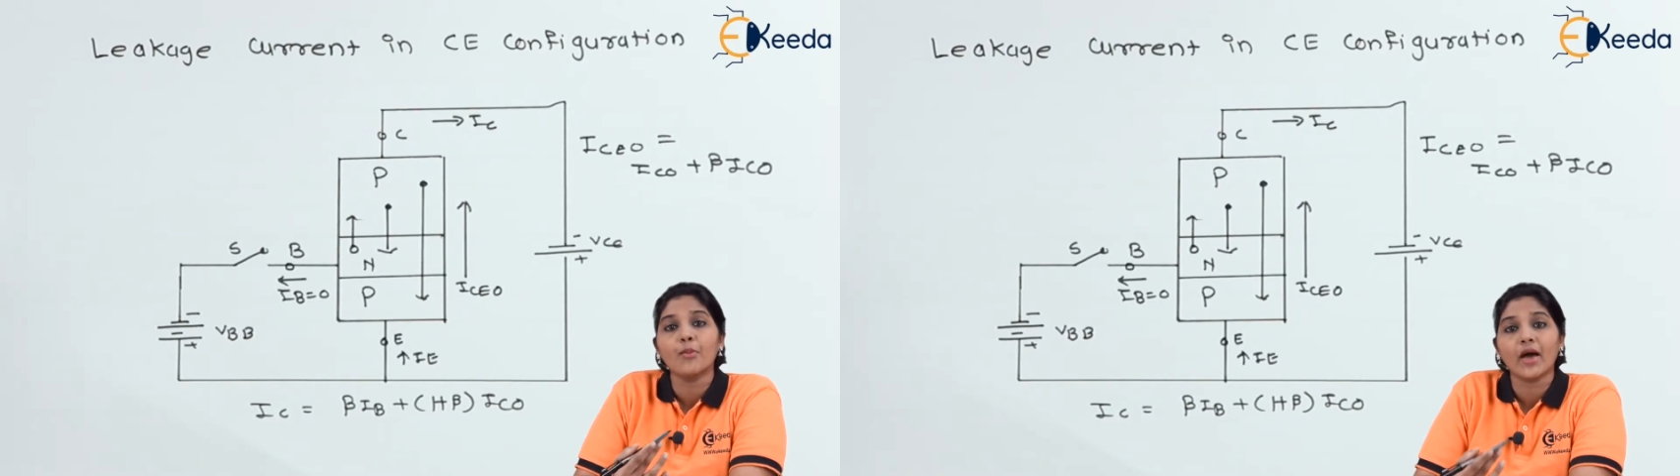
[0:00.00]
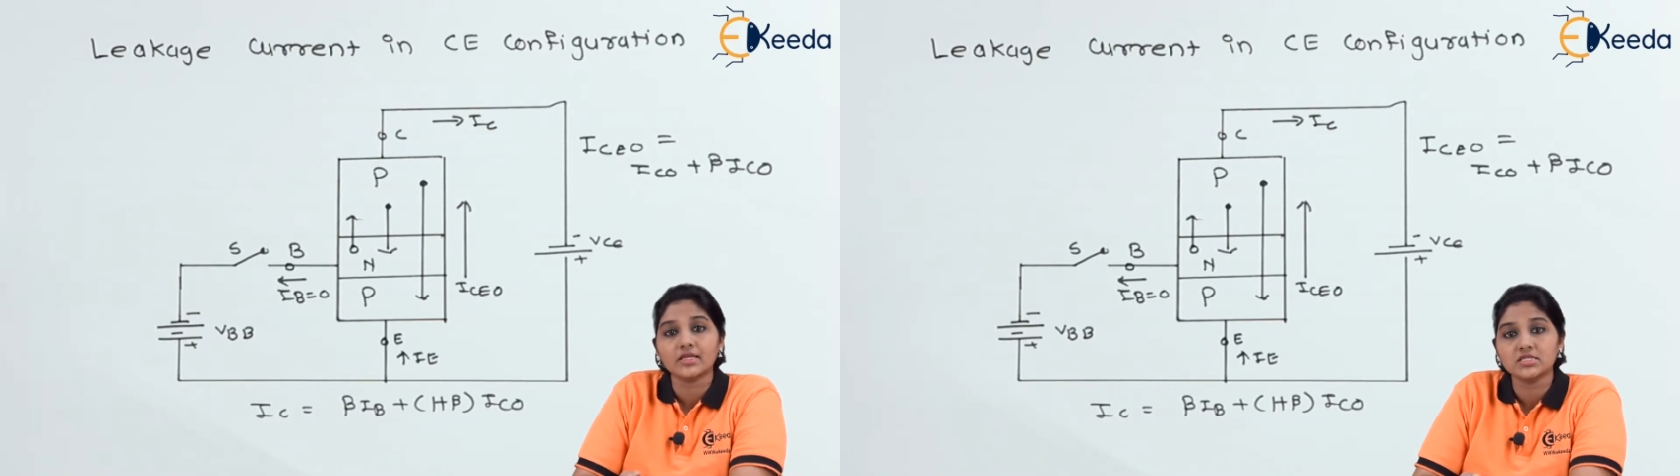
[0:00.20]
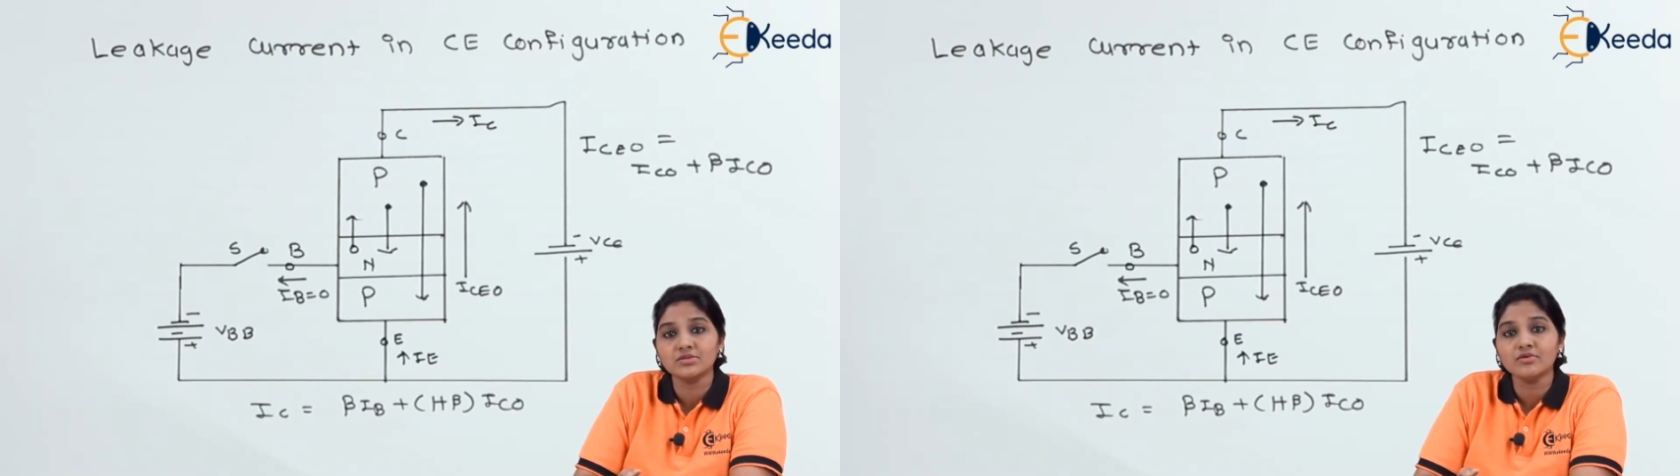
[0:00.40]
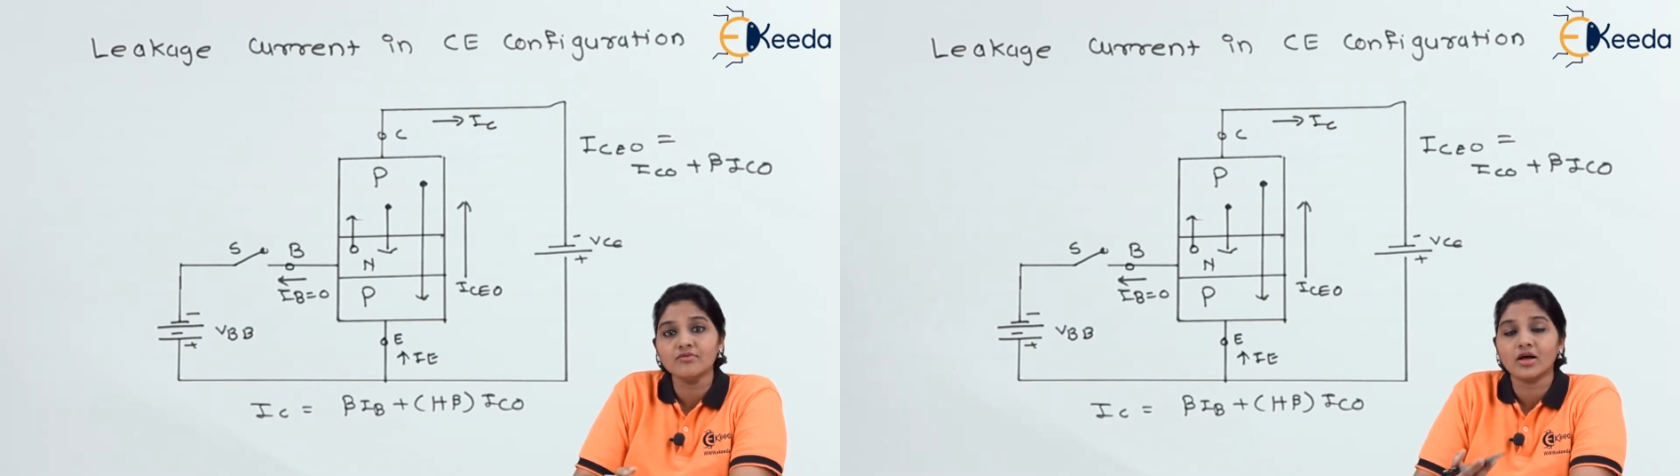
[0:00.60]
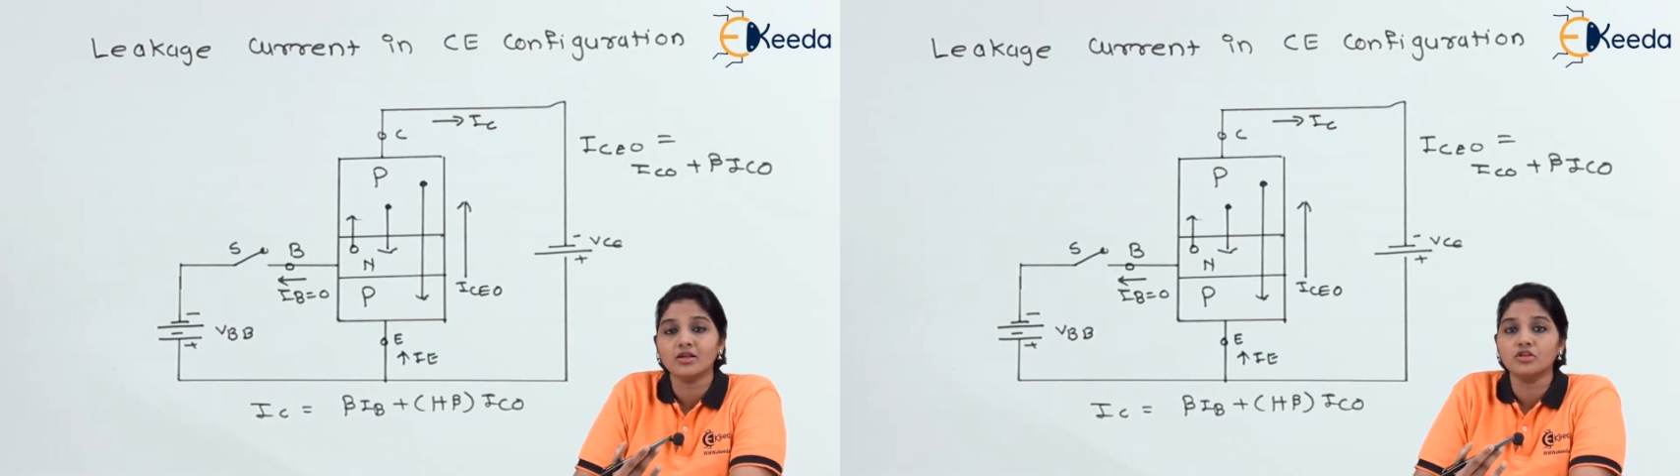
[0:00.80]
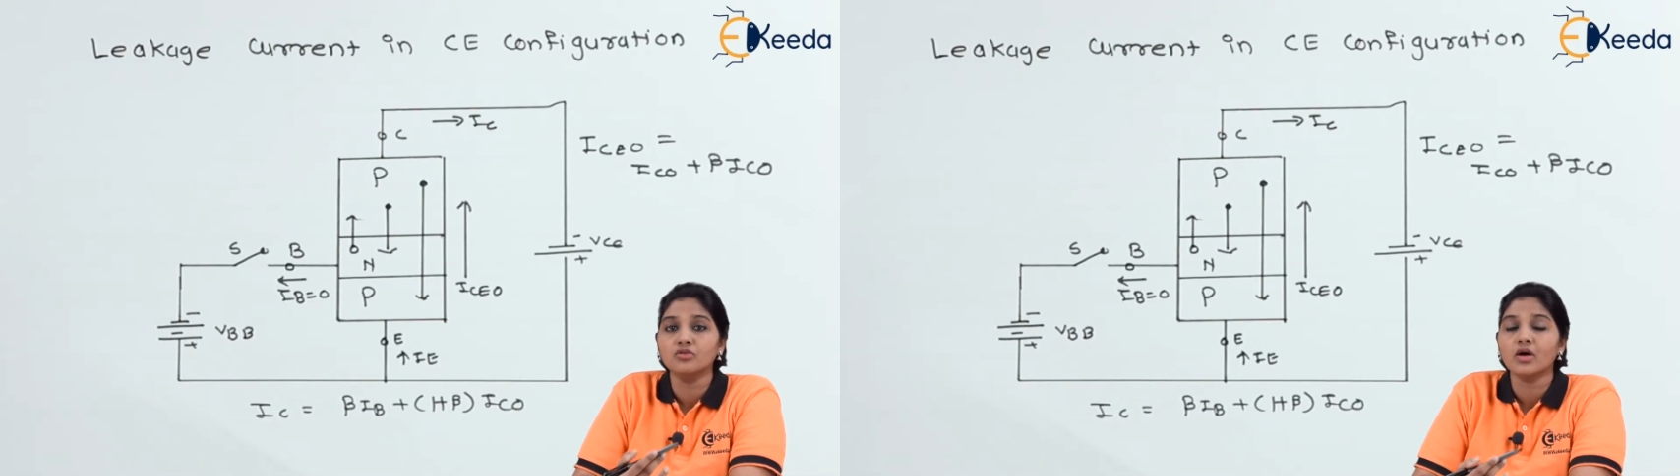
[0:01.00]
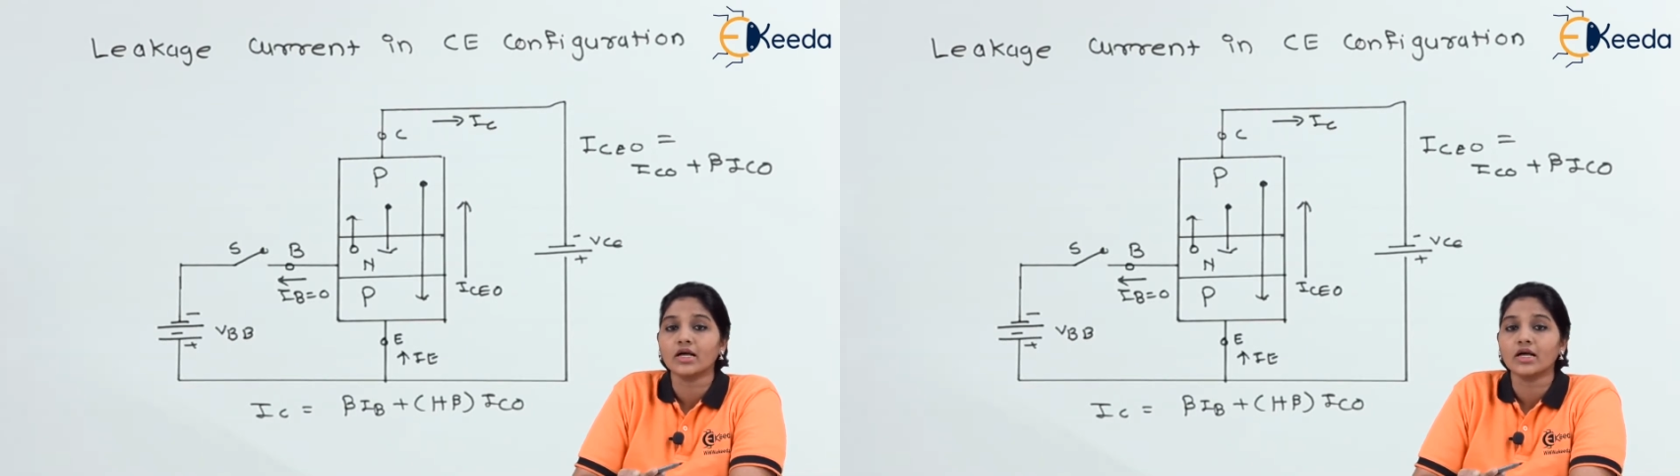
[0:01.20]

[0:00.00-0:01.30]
maximum value